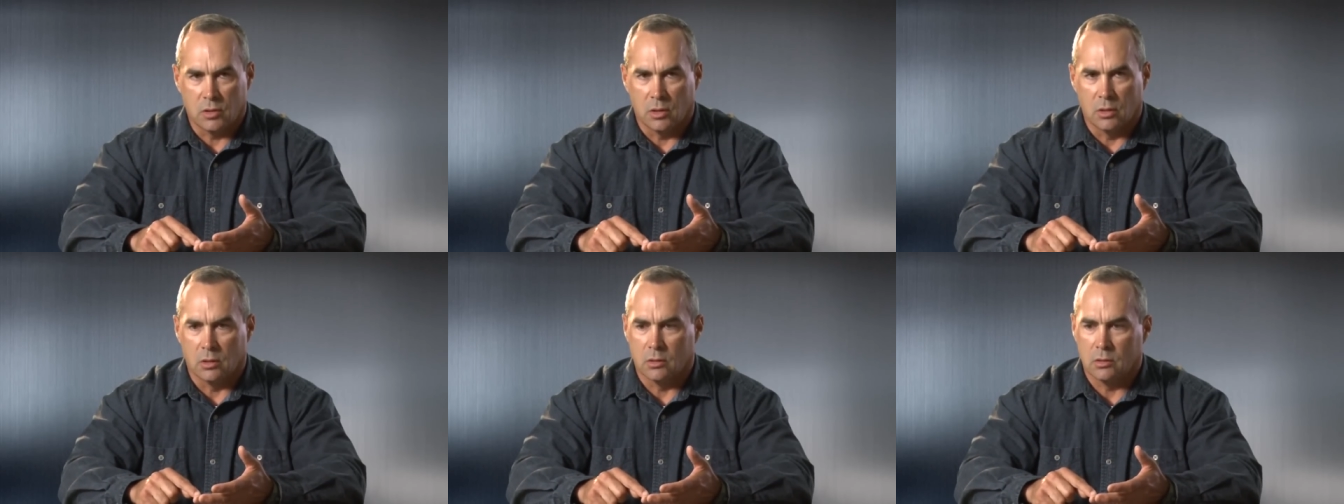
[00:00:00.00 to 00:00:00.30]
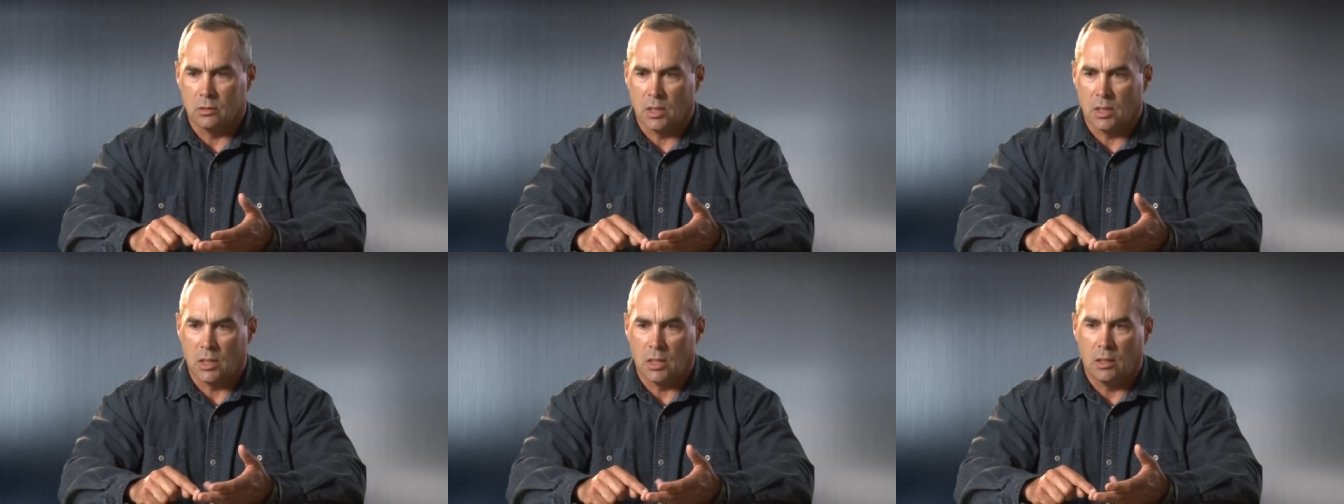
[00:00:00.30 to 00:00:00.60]

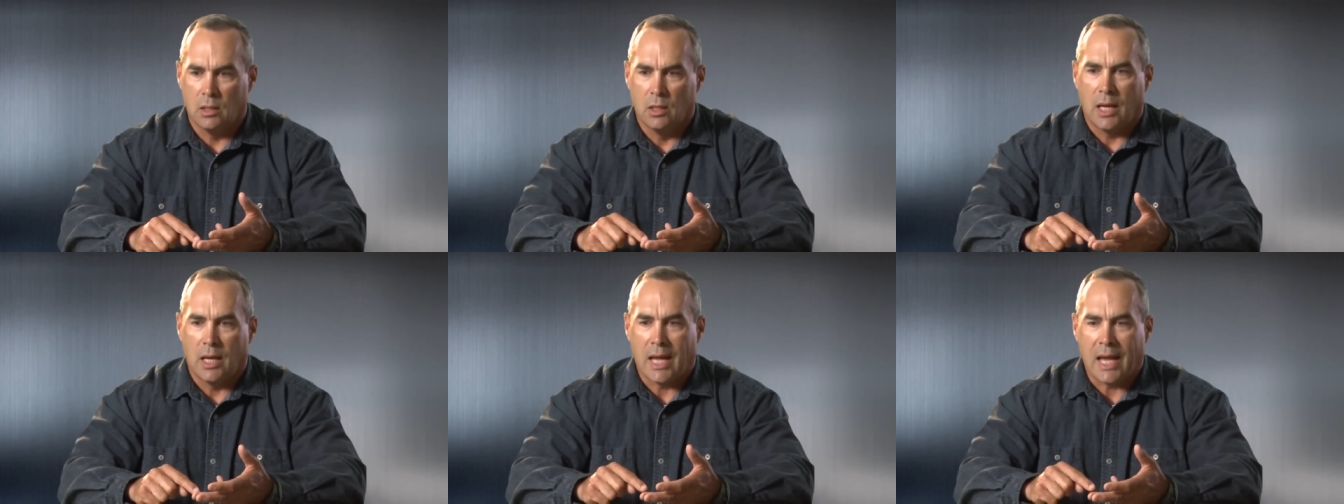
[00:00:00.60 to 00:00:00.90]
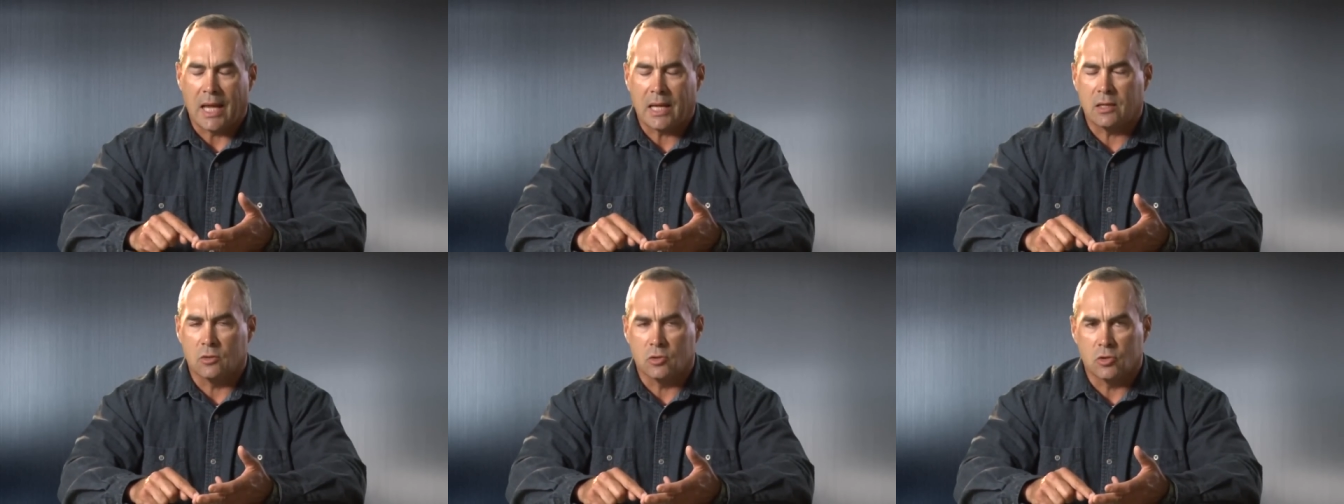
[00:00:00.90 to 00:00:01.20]
their
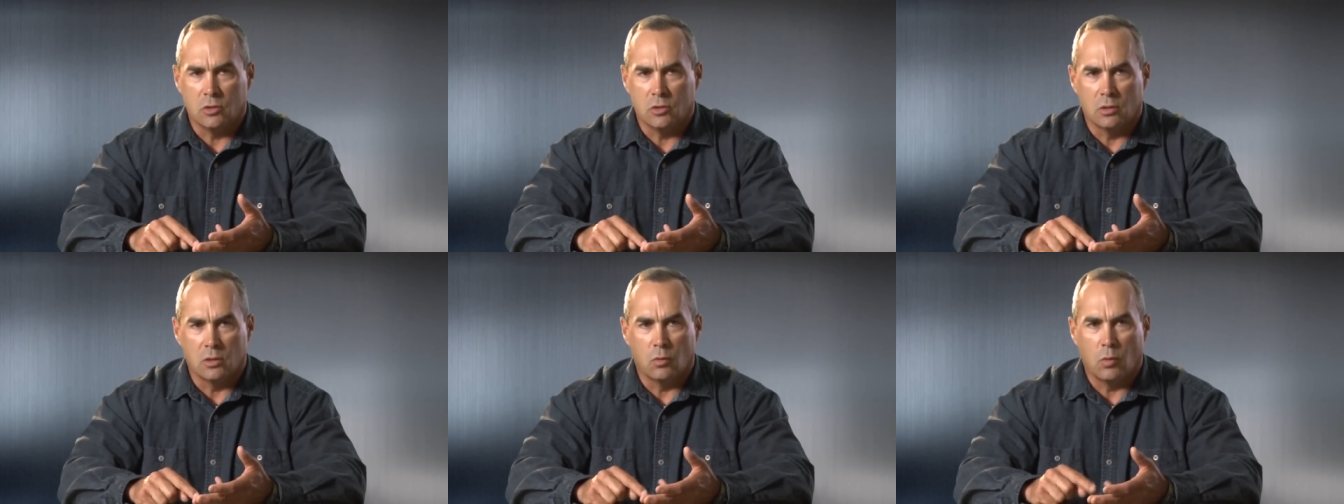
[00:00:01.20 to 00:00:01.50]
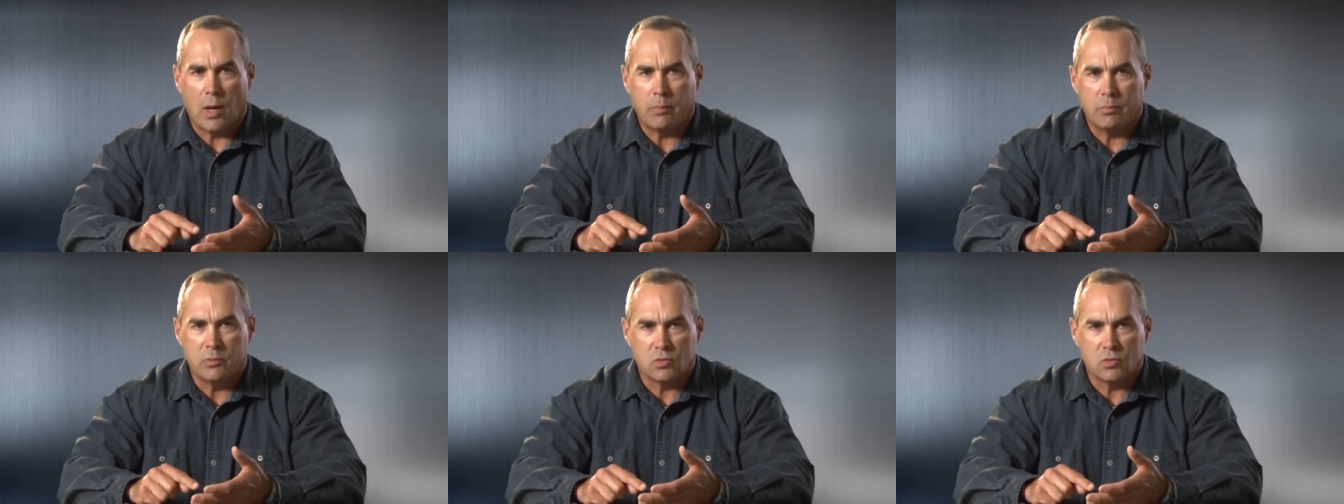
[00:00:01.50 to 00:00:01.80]
accuracy of their
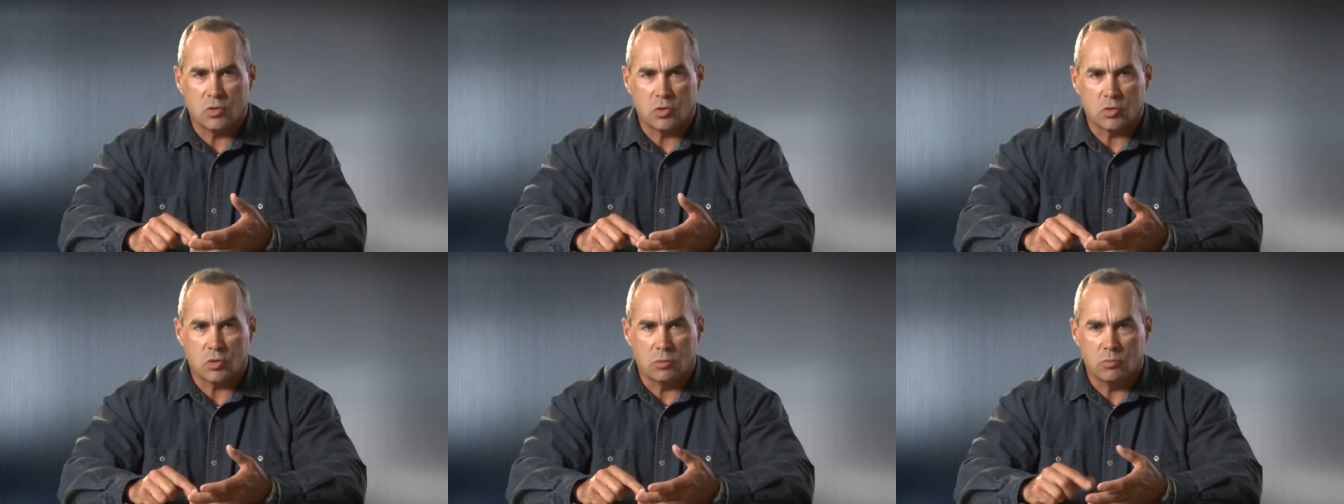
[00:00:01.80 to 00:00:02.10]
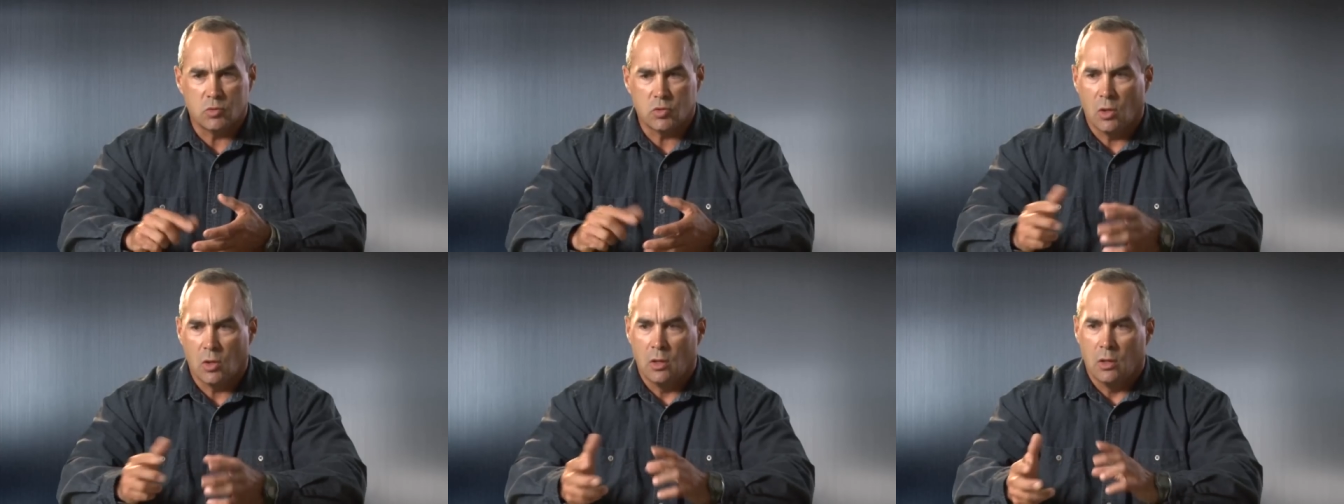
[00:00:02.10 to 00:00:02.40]
weapon
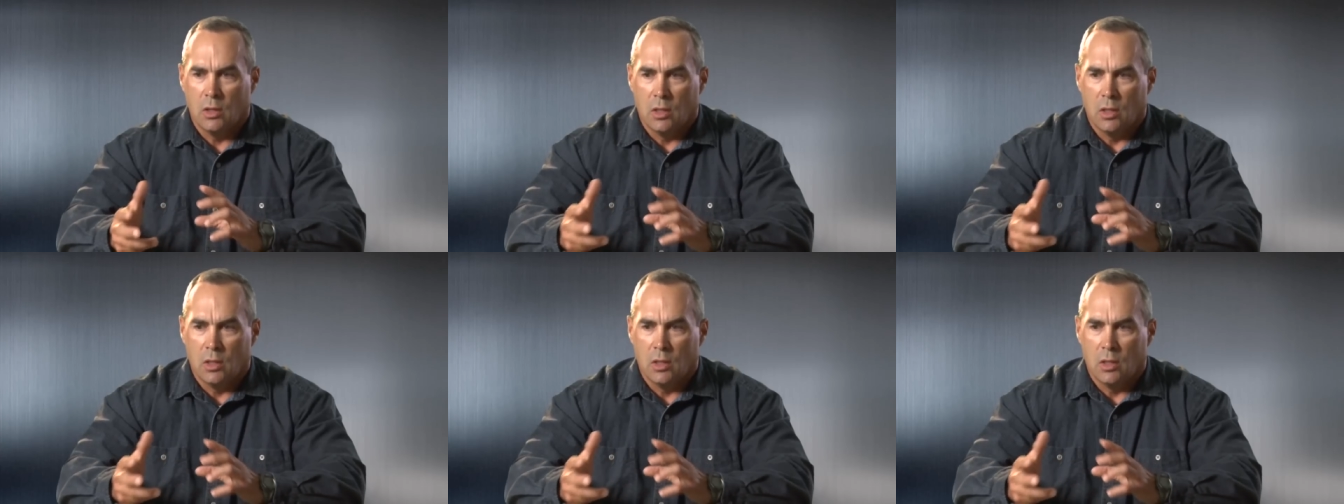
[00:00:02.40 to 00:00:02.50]
systems.